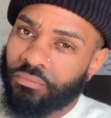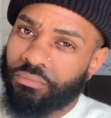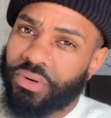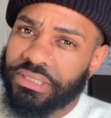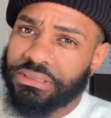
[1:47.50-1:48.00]

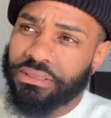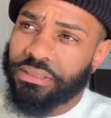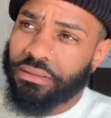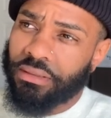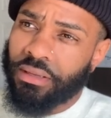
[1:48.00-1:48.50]

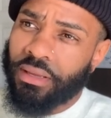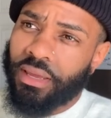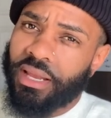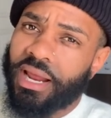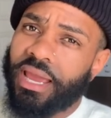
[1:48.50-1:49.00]
bracelet,
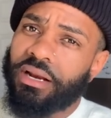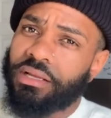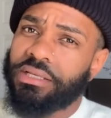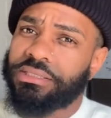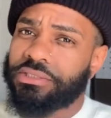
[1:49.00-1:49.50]
and I had a
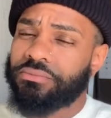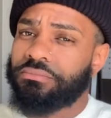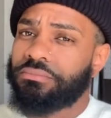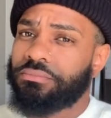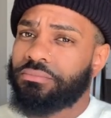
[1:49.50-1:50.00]

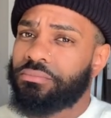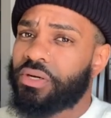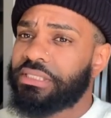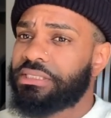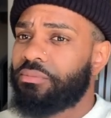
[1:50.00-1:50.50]
custom
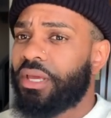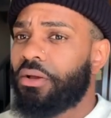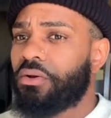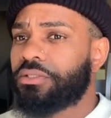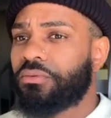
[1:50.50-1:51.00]
bracelet made
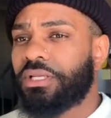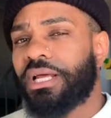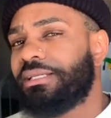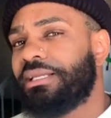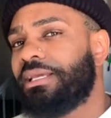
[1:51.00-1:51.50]
also that
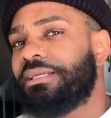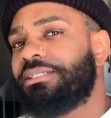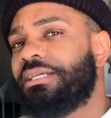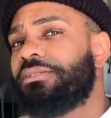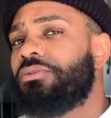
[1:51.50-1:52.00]
I didn't get a
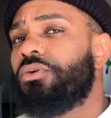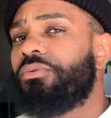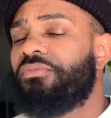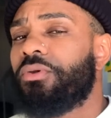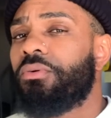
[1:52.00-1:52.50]
chance to do a
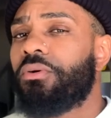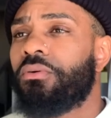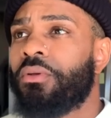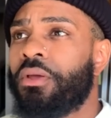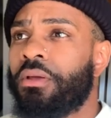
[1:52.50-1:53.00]
review on.
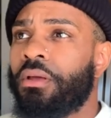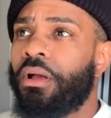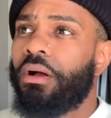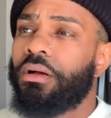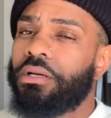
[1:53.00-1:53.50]

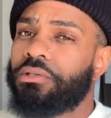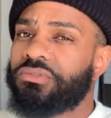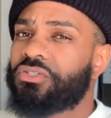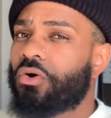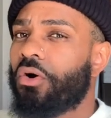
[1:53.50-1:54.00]
It was
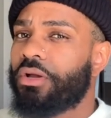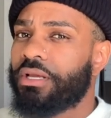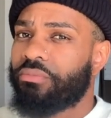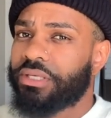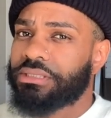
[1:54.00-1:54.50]
a skull
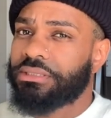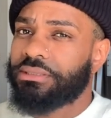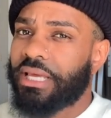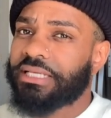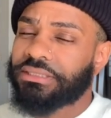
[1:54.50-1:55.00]
head bracelet.
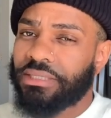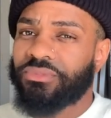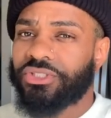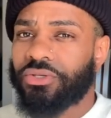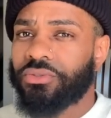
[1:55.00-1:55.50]
Actually, I'm
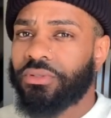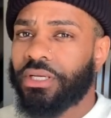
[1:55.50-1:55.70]
going to show you